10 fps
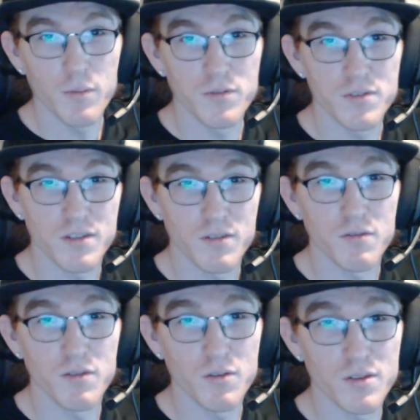animals
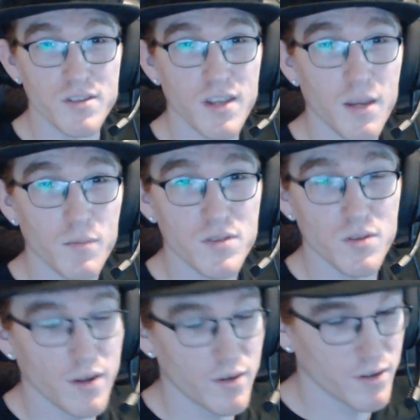can do the same.
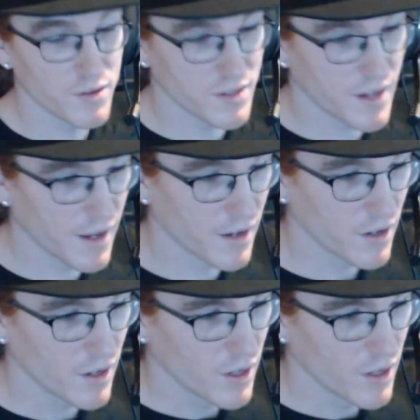So I don't understand